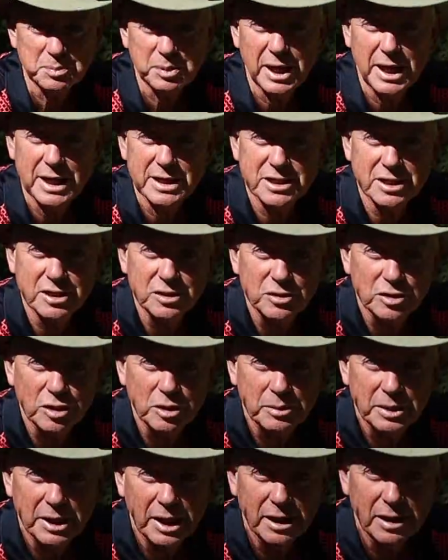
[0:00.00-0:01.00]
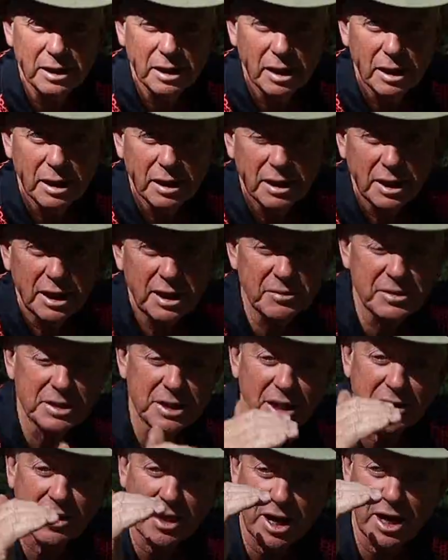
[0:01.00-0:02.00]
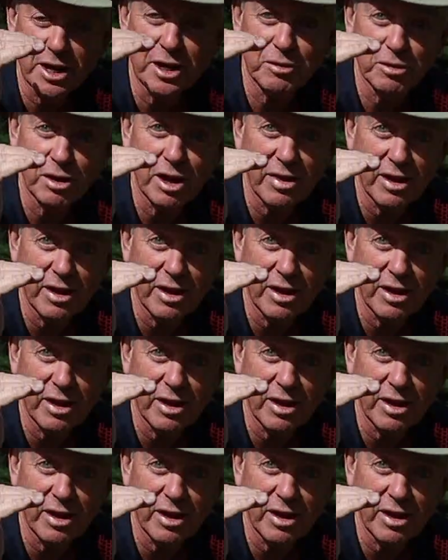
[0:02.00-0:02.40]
plants can dominate, even though they only grow